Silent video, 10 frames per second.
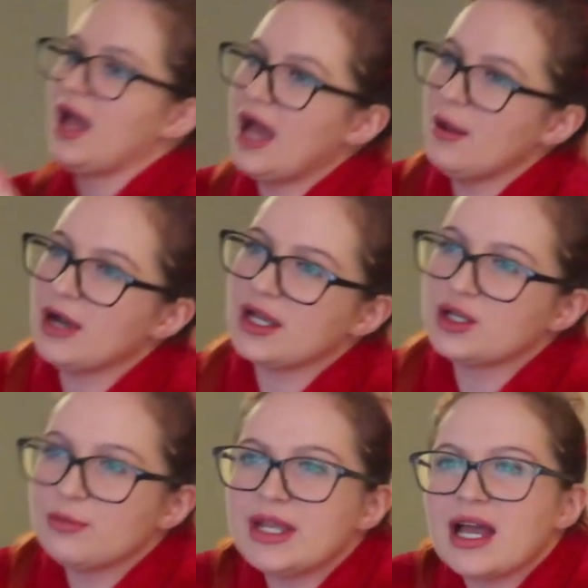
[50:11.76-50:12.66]
am I
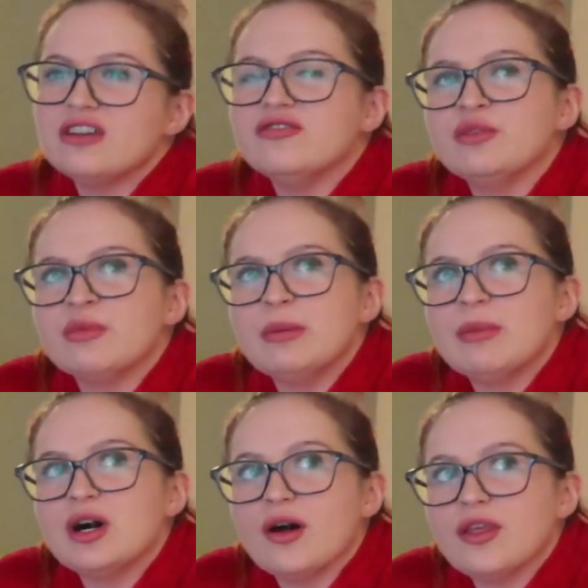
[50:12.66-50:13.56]
going to be having my
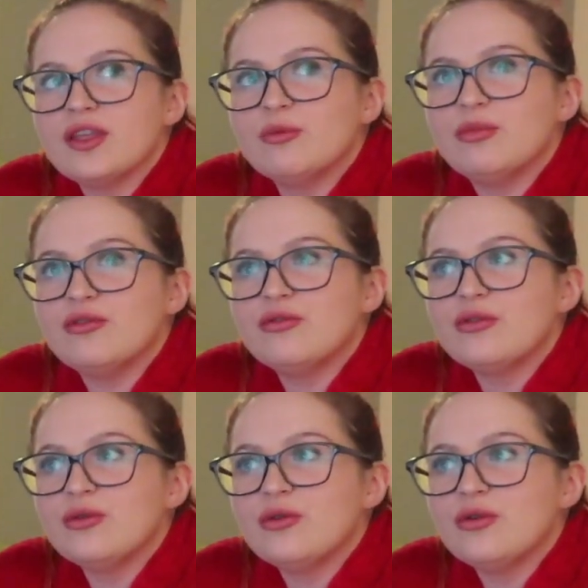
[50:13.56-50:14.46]
bath
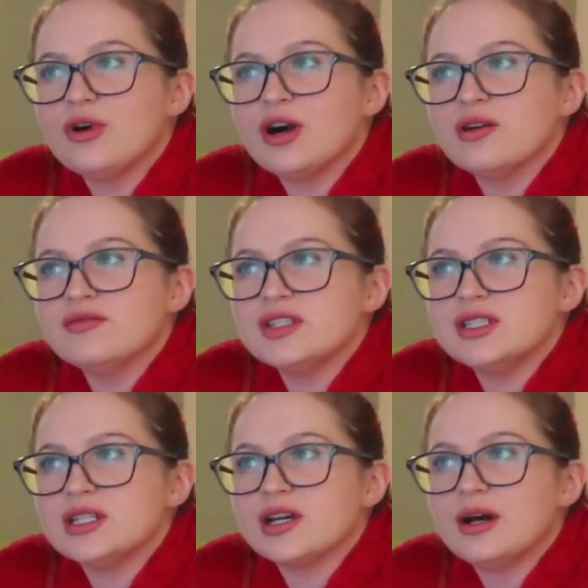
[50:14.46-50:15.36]
before or after
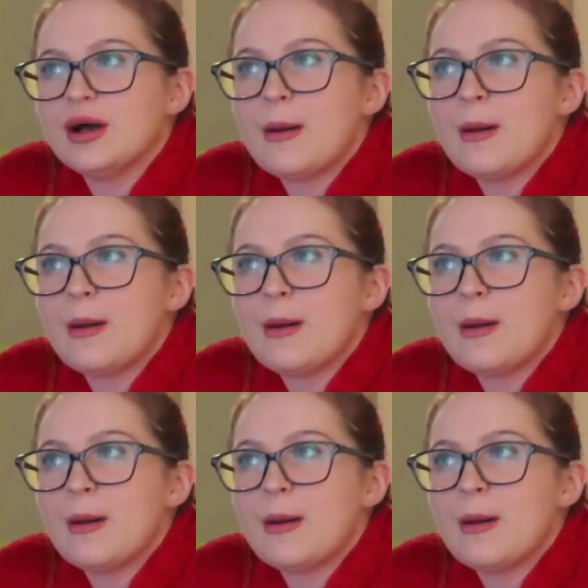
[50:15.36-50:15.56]
dinner?